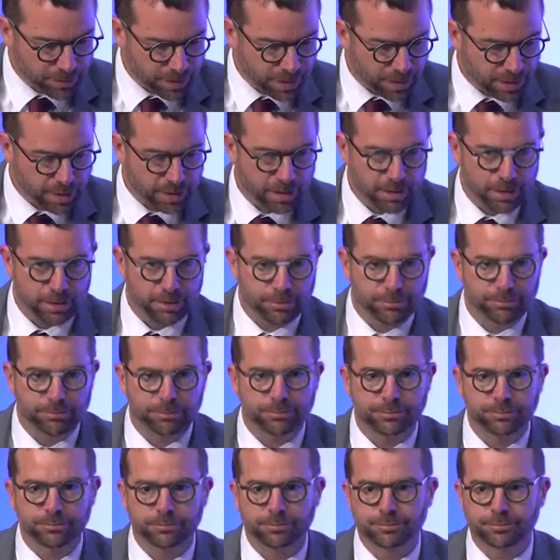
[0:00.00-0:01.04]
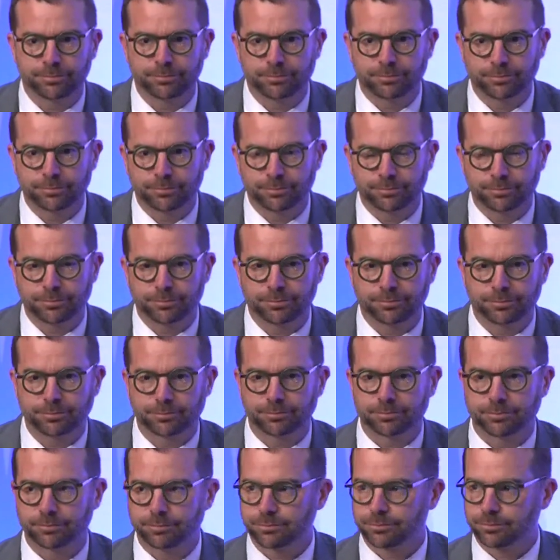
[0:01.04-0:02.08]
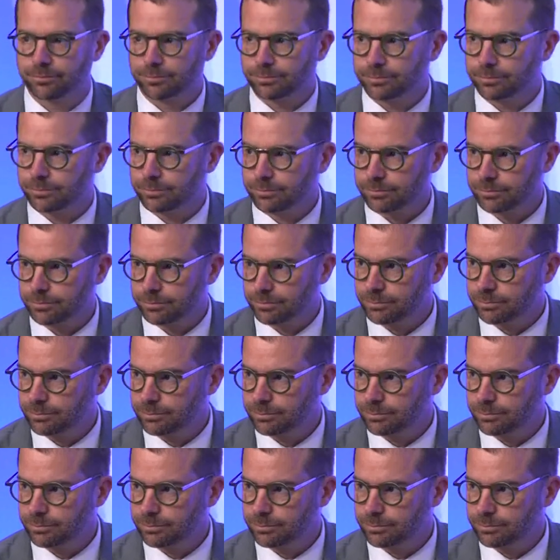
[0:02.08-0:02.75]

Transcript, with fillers: Yeah, I'll, I'll, try to, to give you some hints on that.